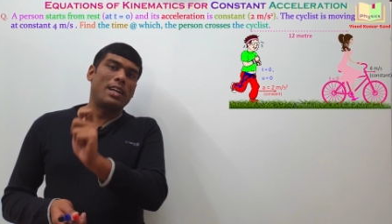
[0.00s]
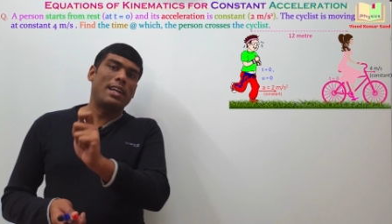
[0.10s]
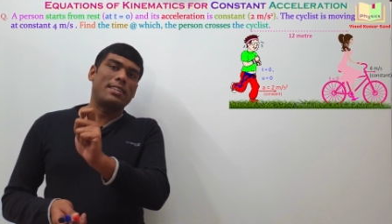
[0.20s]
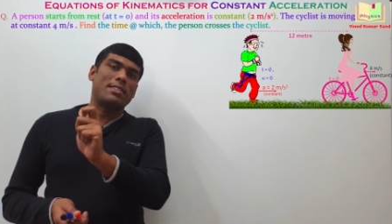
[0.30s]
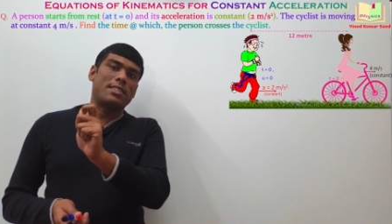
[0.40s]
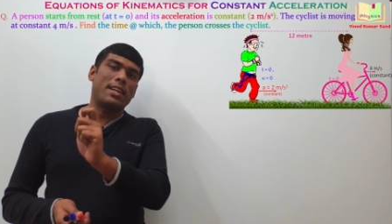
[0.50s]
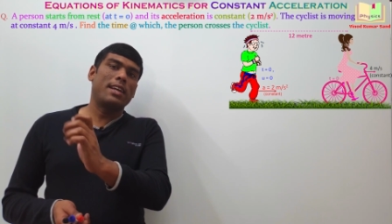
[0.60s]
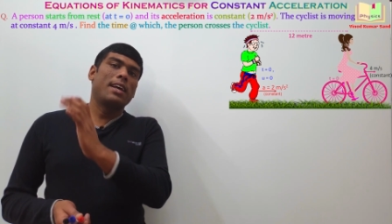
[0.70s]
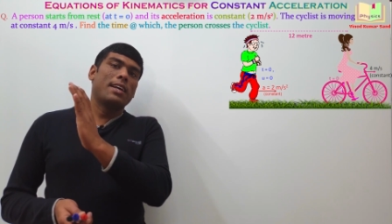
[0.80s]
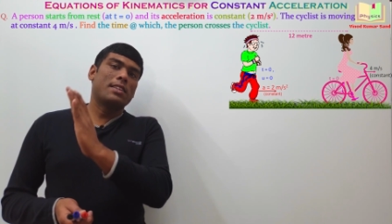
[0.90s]
Let's say
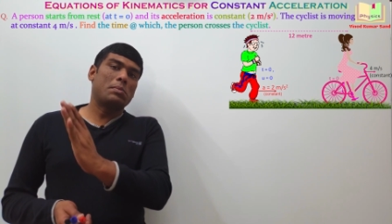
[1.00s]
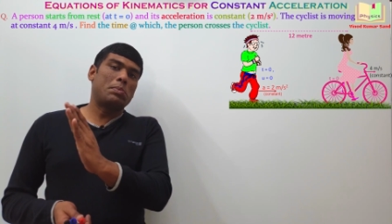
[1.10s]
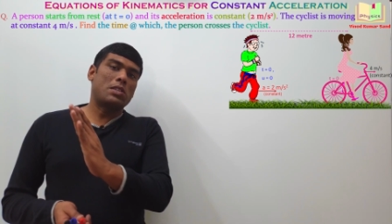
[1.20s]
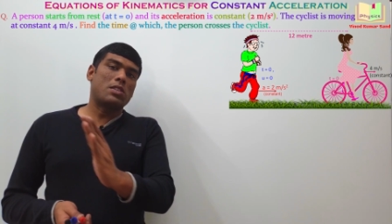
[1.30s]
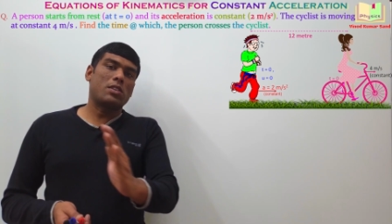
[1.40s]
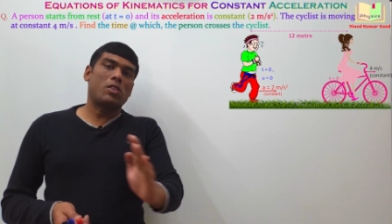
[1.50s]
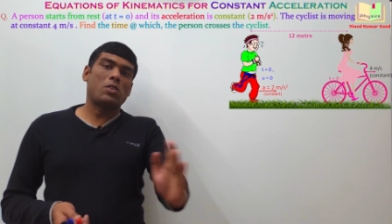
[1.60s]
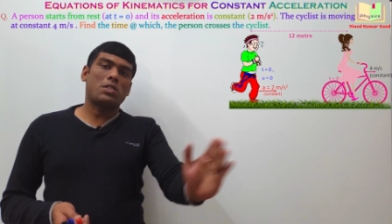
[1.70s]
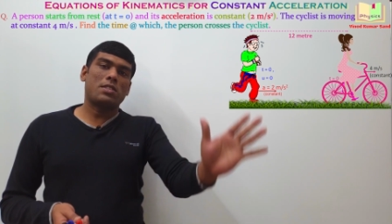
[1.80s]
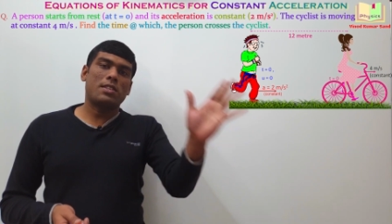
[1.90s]
the person
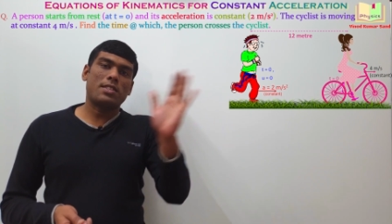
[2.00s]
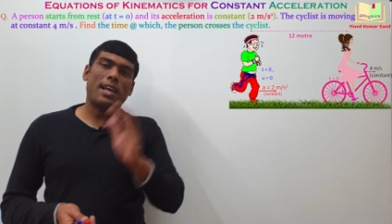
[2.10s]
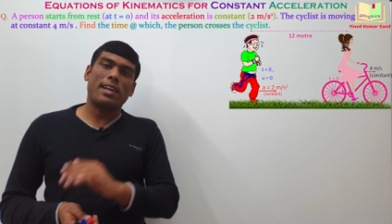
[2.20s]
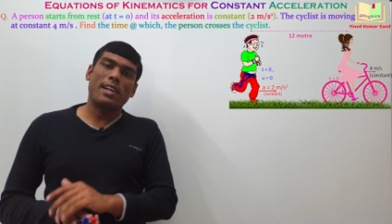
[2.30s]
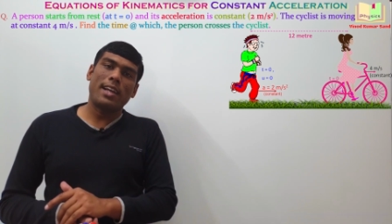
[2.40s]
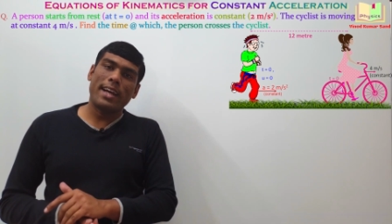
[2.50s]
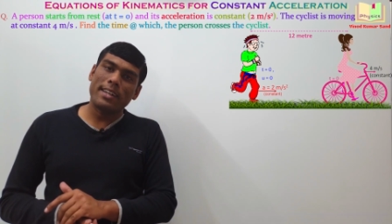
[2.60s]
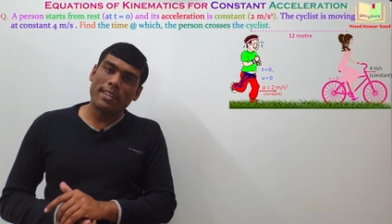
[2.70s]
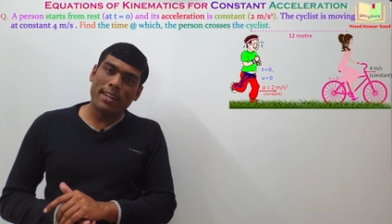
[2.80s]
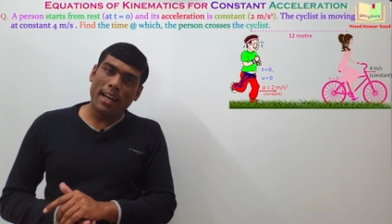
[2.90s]
crosses the cycle
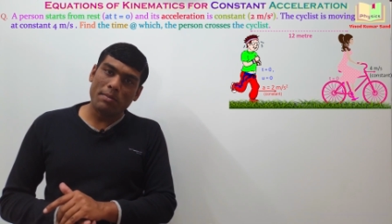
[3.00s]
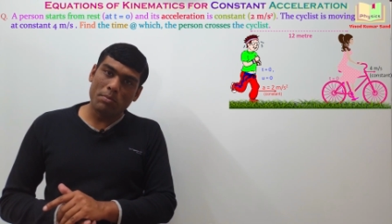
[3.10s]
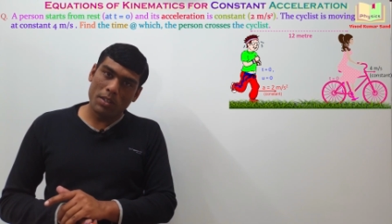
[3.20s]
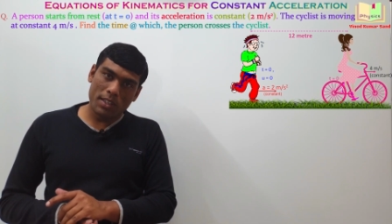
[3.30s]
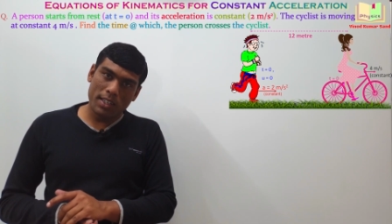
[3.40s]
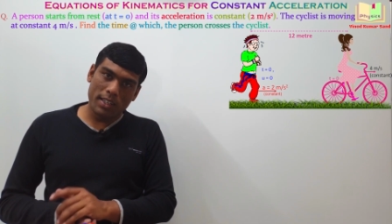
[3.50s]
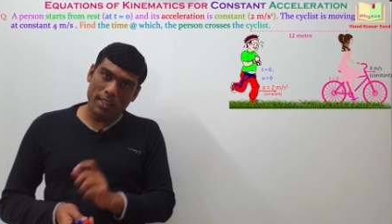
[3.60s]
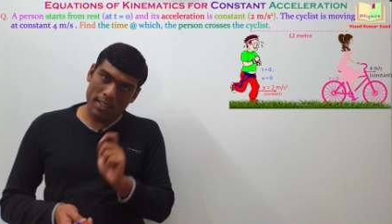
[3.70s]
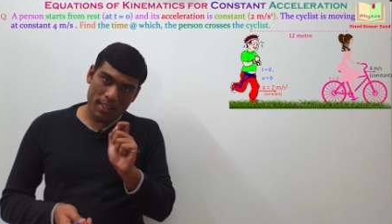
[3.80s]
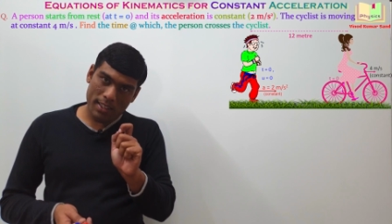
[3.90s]
at time
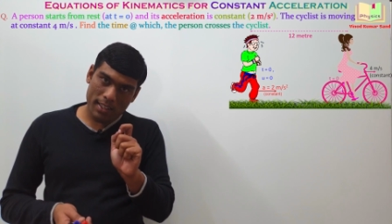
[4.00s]
t.